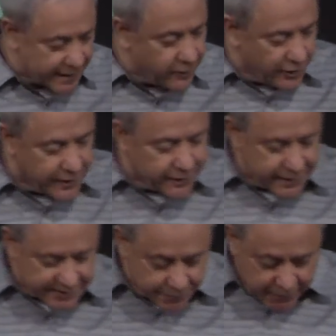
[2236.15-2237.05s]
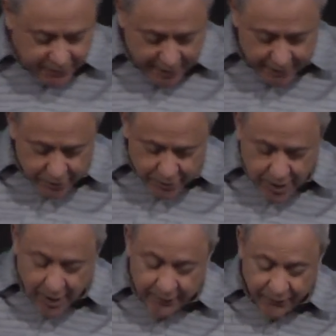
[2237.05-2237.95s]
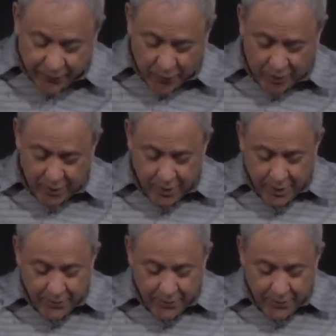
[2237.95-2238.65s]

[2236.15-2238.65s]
and look at this, we thank you, God, for